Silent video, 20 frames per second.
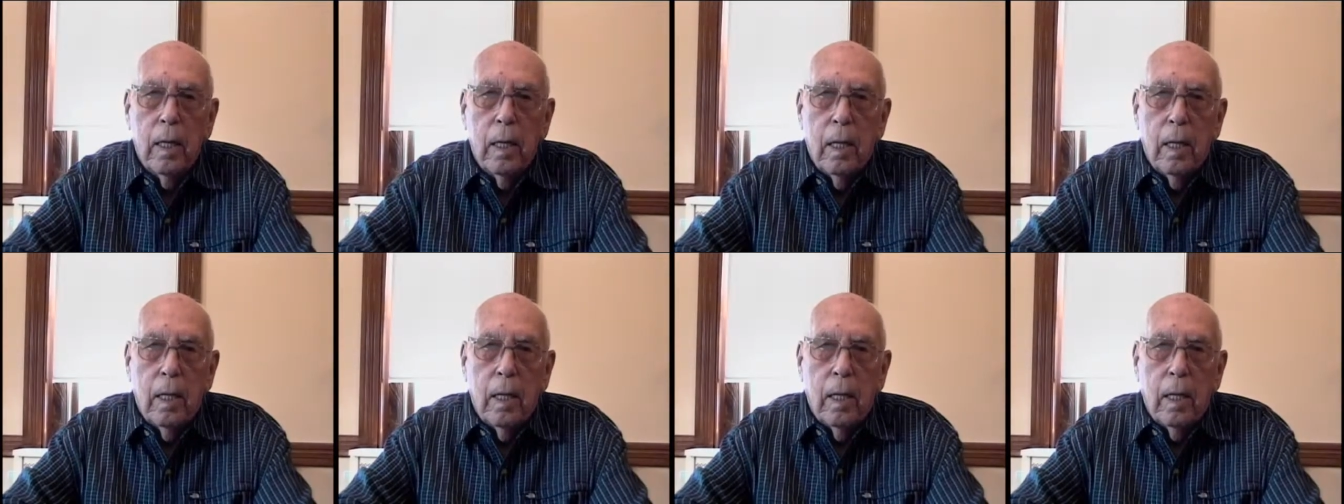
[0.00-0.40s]

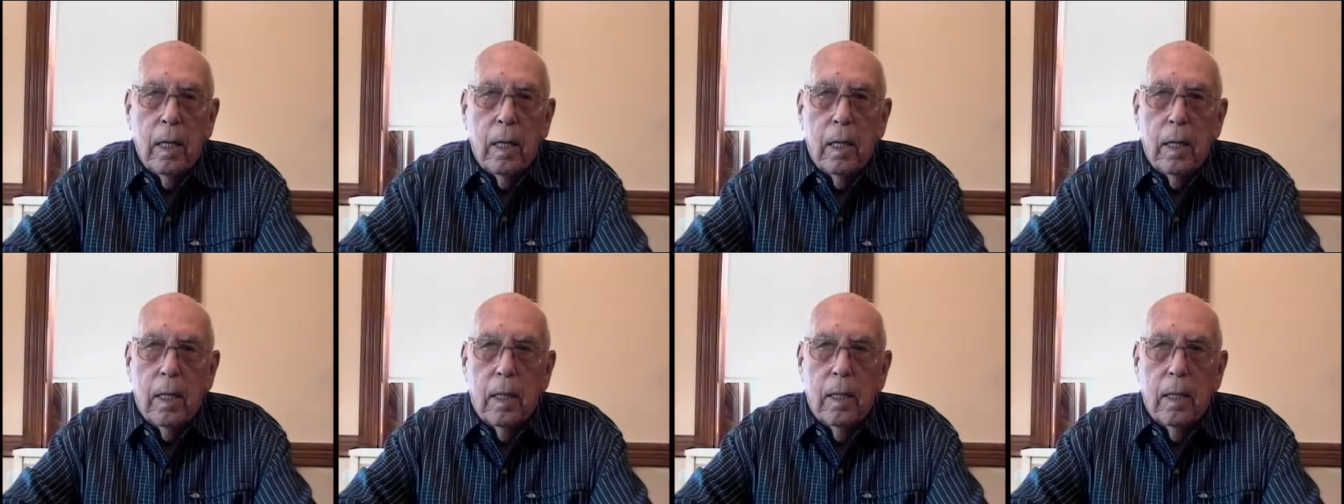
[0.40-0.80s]
Now, what
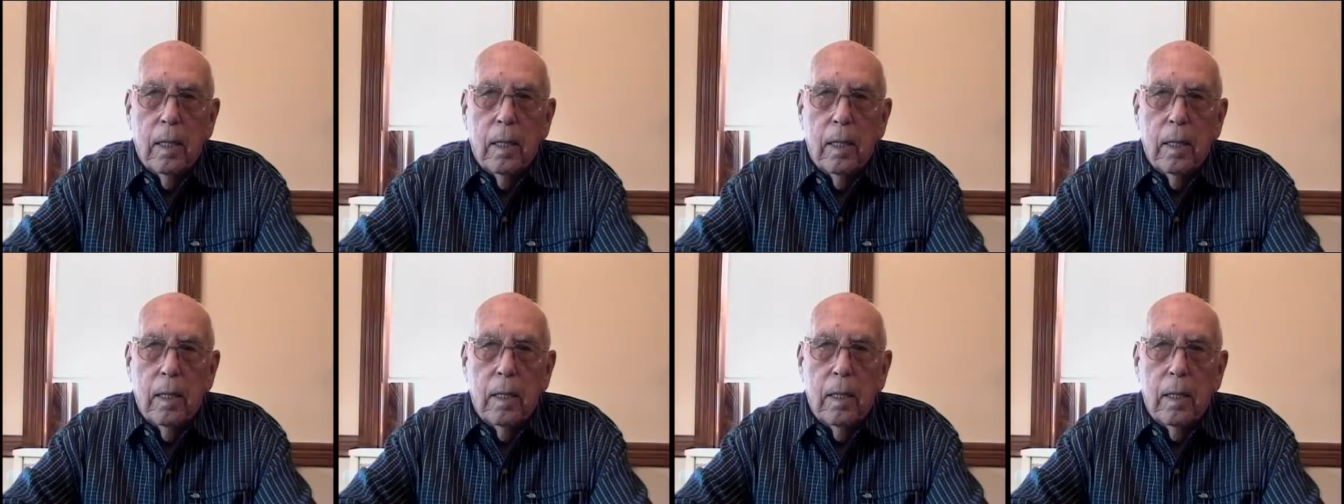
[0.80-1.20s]
year
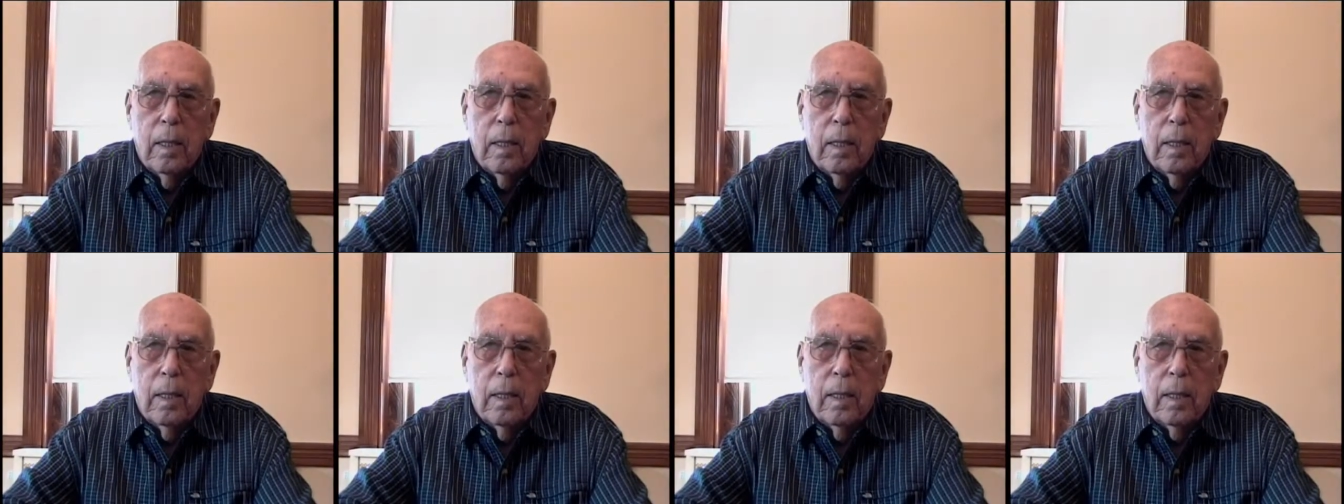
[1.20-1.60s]
would that
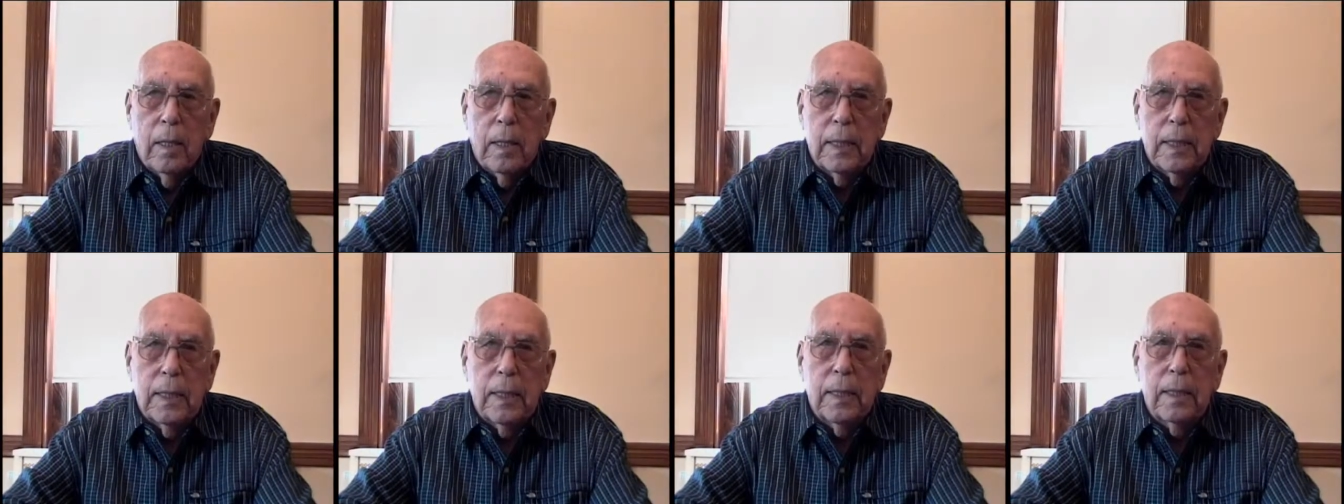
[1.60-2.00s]
have been
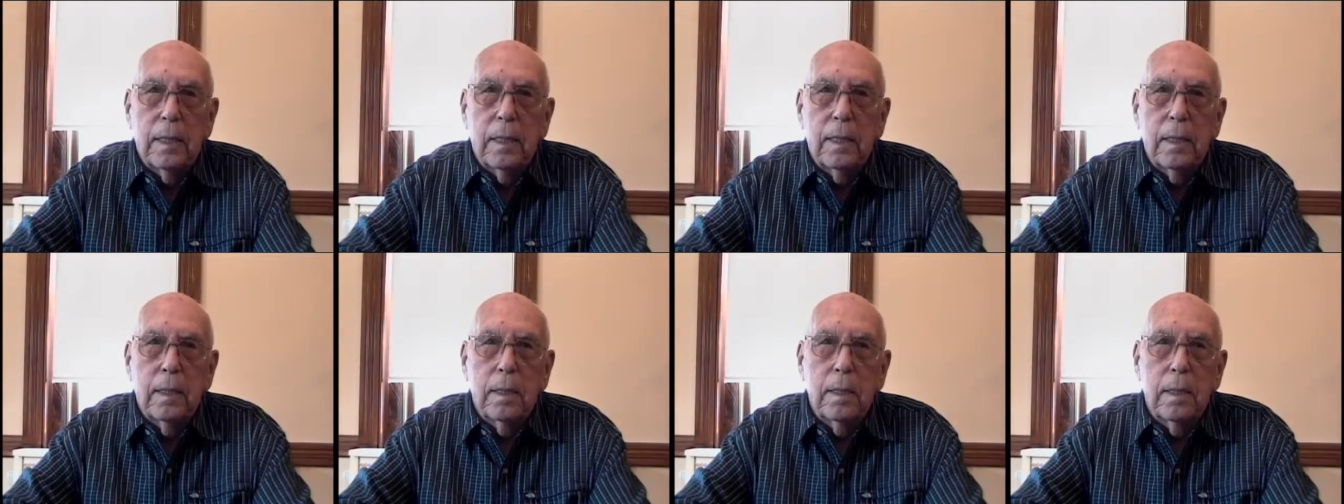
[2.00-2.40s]

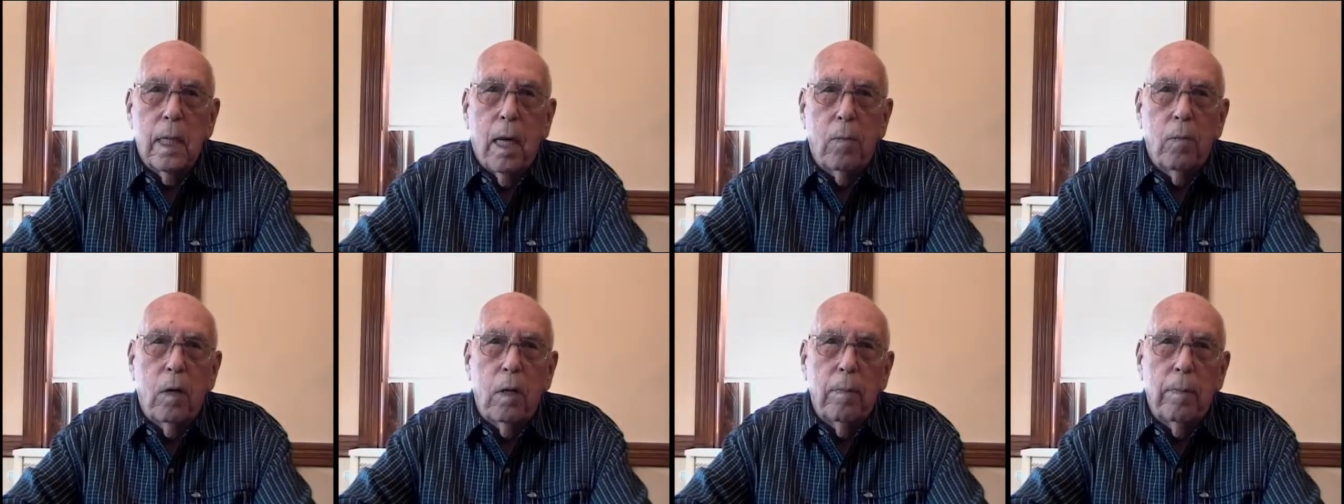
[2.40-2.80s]
approximately?
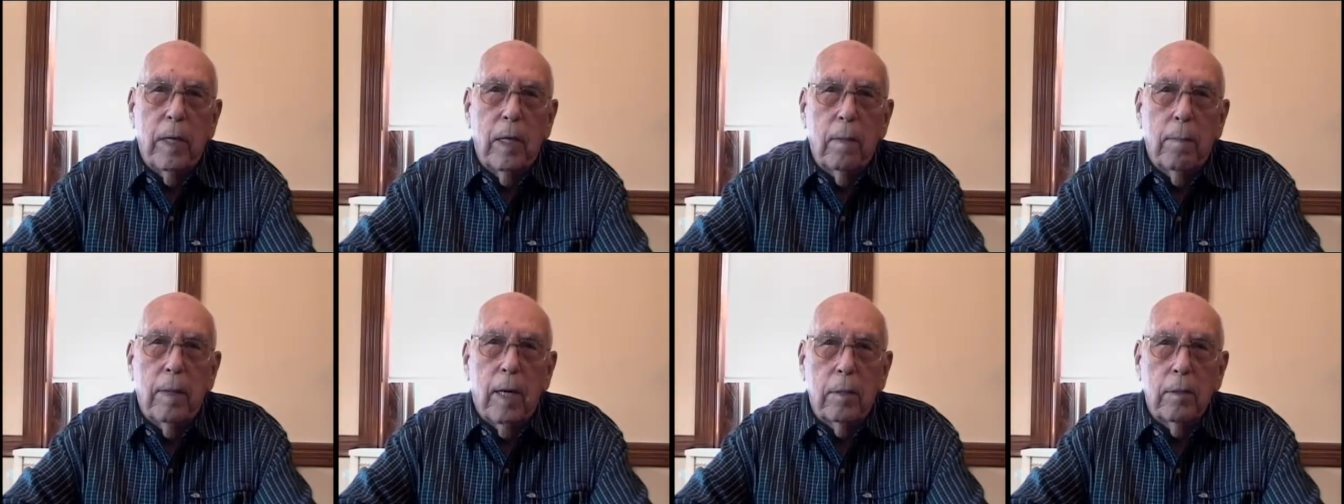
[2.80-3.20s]
That would have been
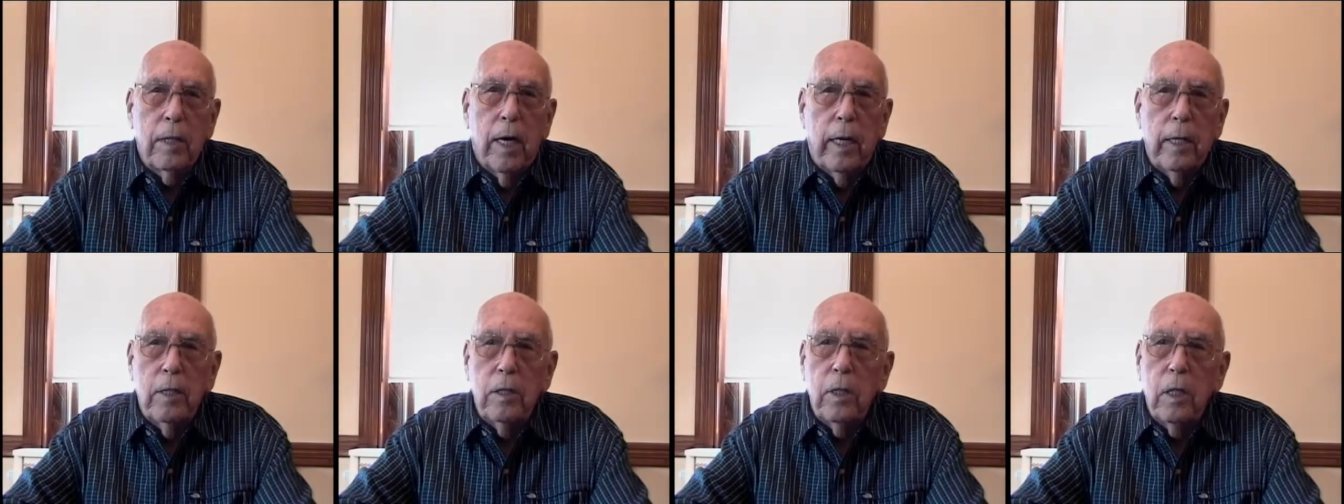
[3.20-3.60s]
about
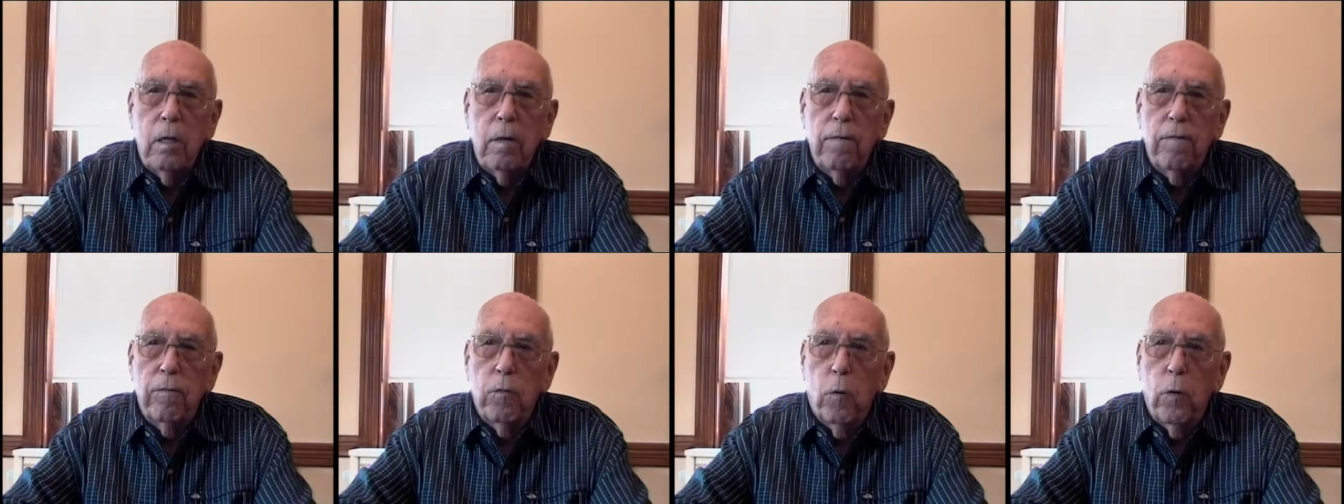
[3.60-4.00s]

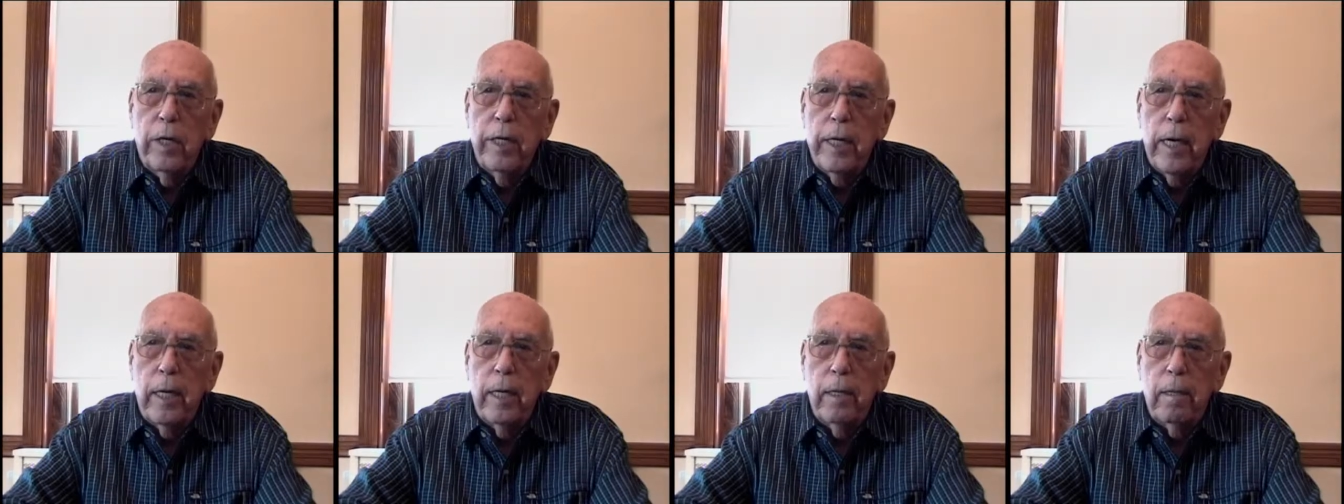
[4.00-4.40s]

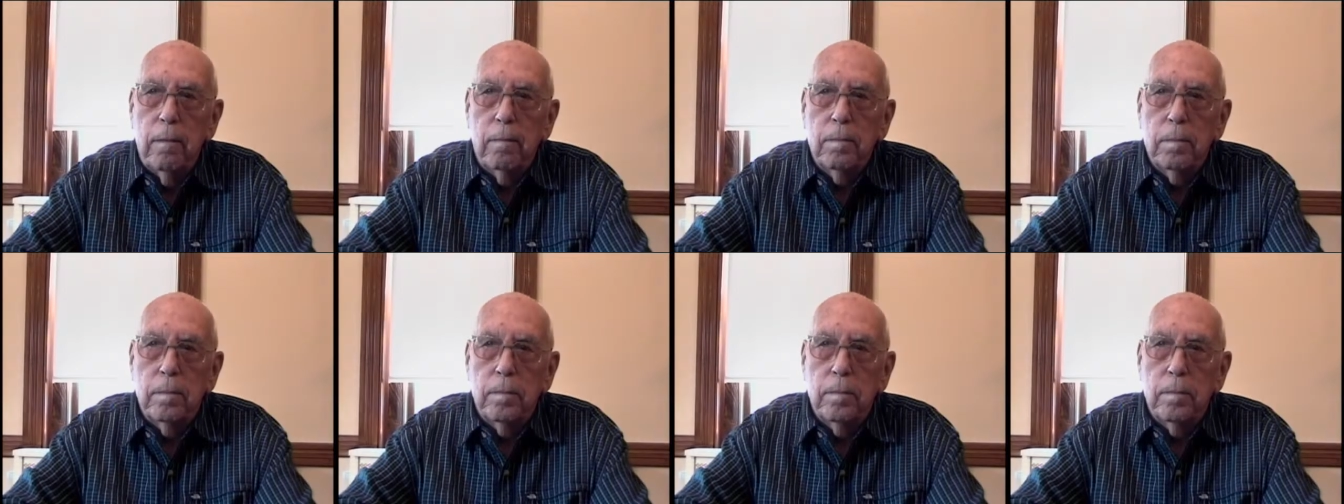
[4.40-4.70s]
1948.